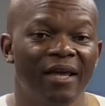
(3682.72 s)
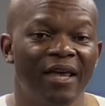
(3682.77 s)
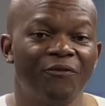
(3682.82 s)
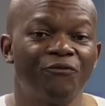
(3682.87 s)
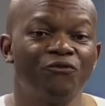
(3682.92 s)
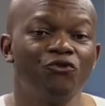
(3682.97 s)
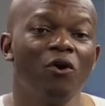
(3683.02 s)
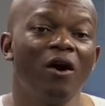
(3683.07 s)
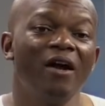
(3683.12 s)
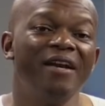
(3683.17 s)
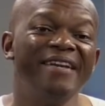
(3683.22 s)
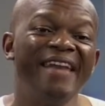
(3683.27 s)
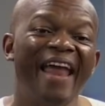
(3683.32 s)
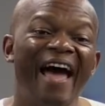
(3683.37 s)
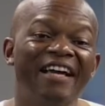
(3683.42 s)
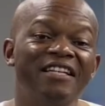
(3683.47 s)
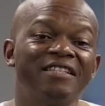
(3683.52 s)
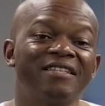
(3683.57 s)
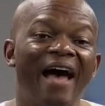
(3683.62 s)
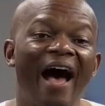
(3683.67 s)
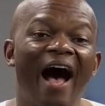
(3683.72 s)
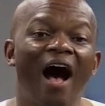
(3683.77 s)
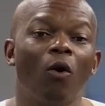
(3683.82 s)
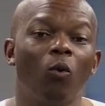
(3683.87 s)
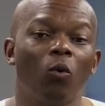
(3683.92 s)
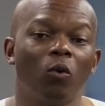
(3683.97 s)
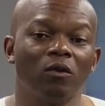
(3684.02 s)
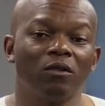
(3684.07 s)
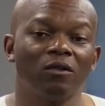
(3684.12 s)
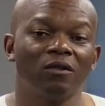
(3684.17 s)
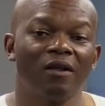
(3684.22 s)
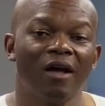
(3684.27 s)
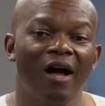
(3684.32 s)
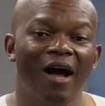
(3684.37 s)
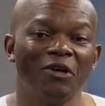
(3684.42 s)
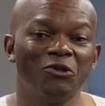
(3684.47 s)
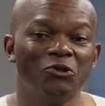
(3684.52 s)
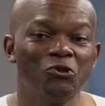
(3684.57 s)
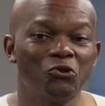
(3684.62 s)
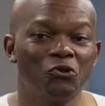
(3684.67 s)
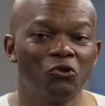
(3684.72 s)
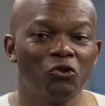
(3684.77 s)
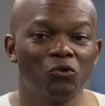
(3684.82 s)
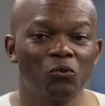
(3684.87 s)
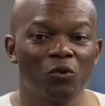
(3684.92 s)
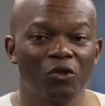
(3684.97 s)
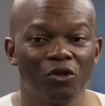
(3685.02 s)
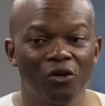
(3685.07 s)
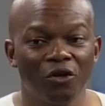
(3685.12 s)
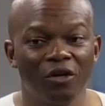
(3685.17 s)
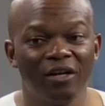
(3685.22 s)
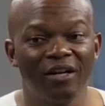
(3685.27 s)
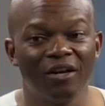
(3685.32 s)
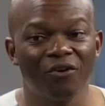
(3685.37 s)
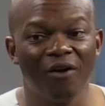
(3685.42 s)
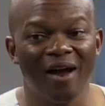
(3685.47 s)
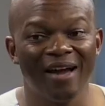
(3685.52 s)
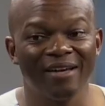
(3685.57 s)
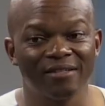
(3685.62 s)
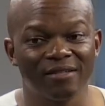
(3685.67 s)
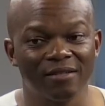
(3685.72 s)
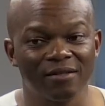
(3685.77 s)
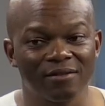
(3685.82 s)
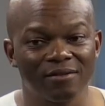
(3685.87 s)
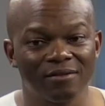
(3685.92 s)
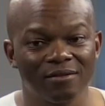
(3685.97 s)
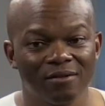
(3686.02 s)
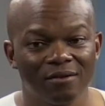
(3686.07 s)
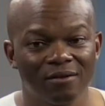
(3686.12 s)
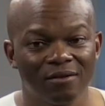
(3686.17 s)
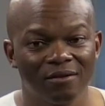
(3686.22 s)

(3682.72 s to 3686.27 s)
If you're a night owl, are you good with early risers?